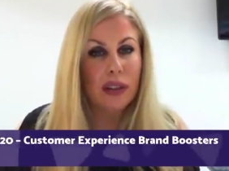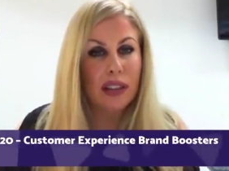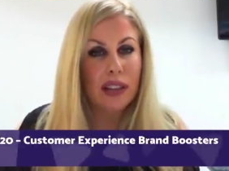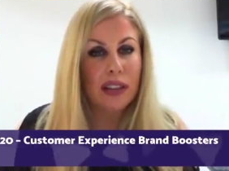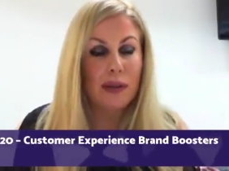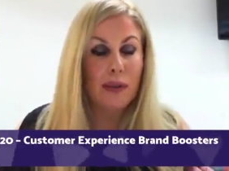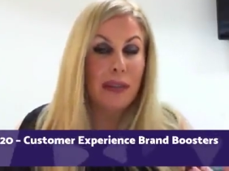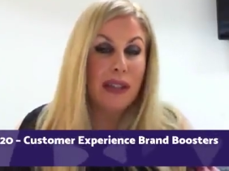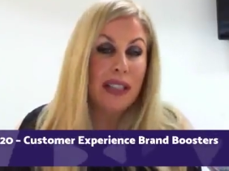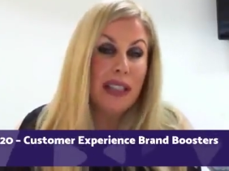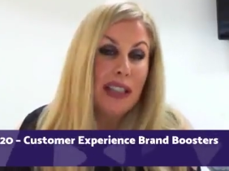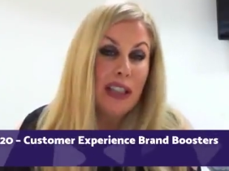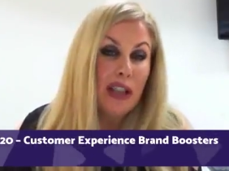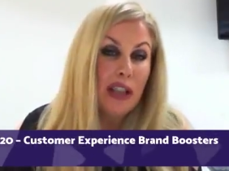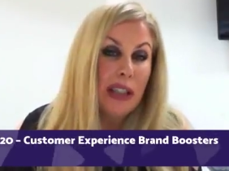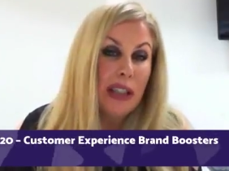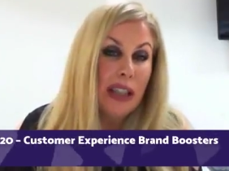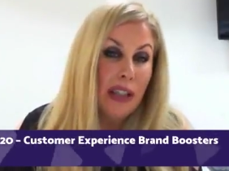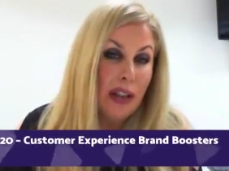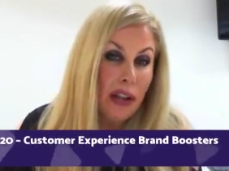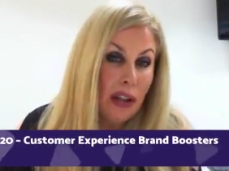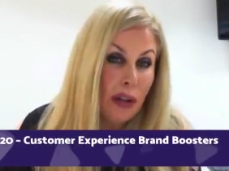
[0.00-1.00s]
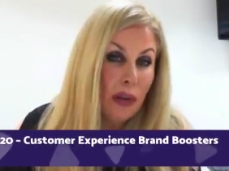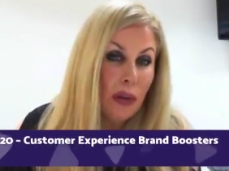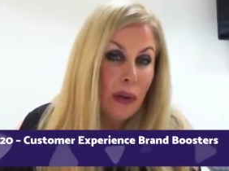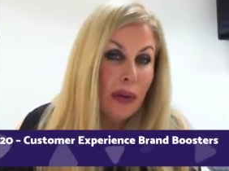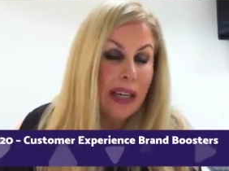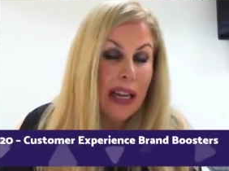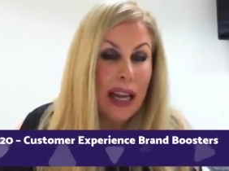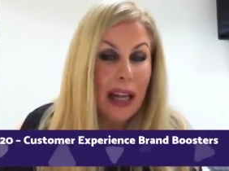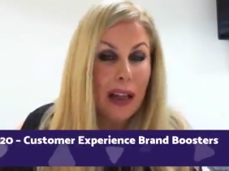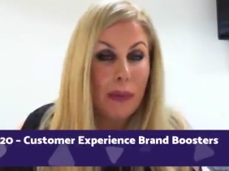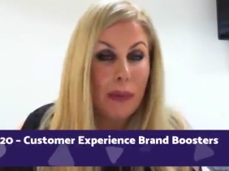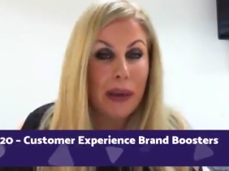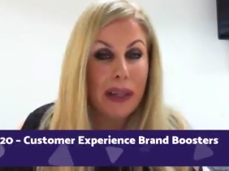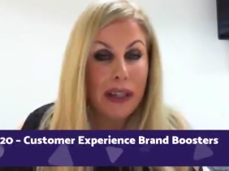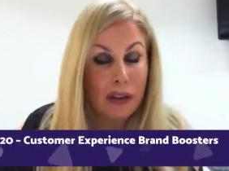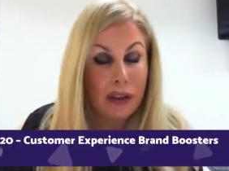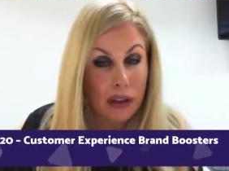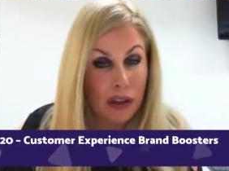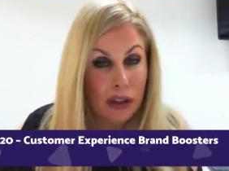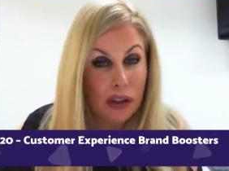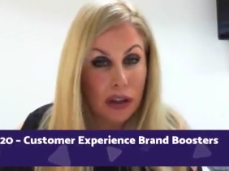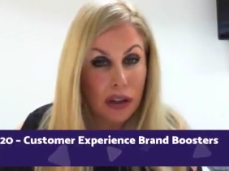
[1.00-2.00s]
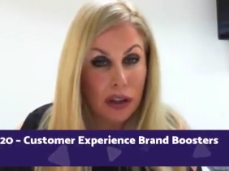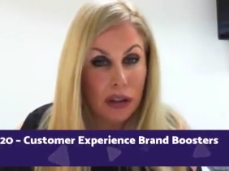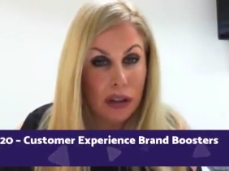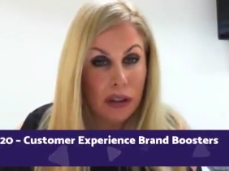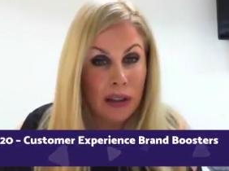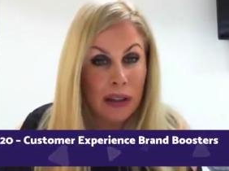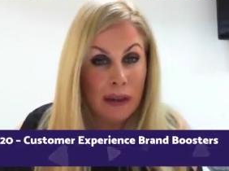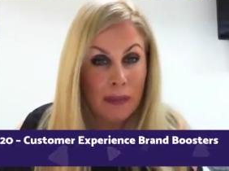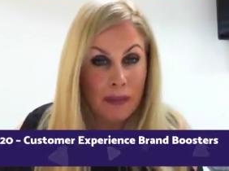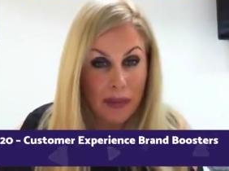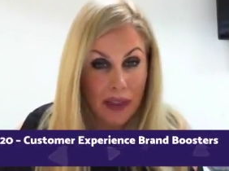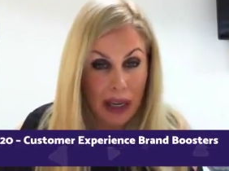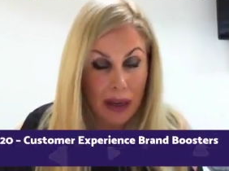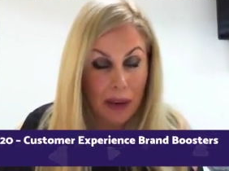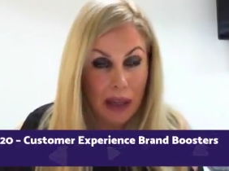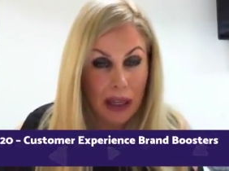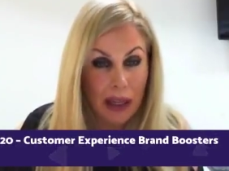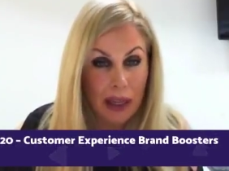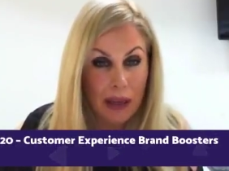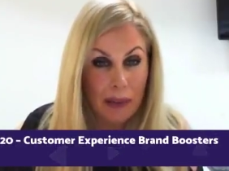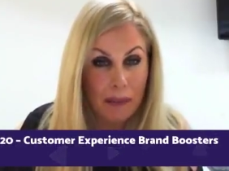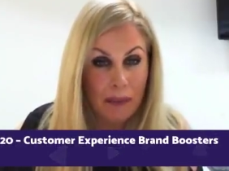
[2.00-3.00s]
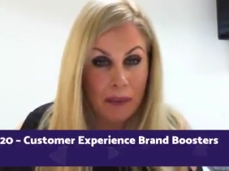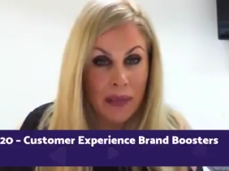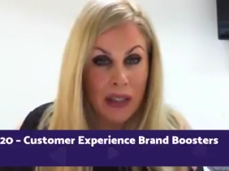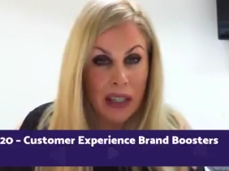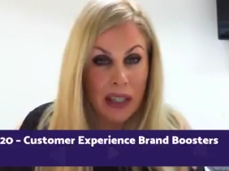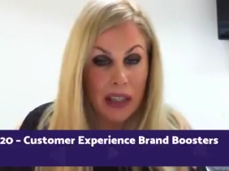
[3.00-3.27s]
that's positioning you and helping nurture that um,